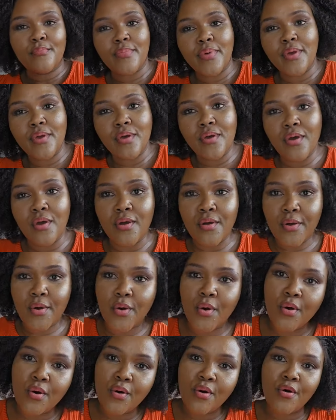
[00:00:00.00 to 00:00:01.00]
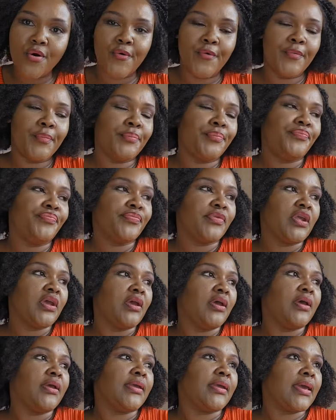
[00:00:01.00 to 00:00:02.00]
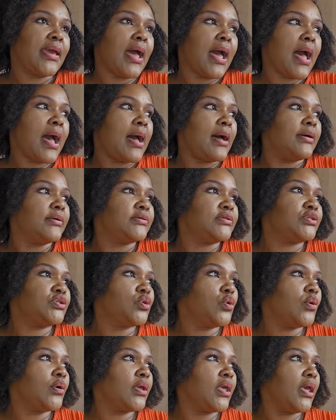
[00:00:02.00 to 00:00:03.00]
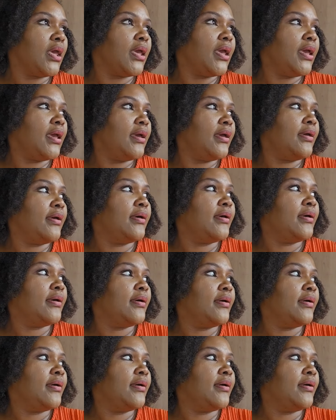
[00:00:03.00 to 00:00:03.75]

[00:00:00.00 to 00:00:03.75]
back Yeah, so okay.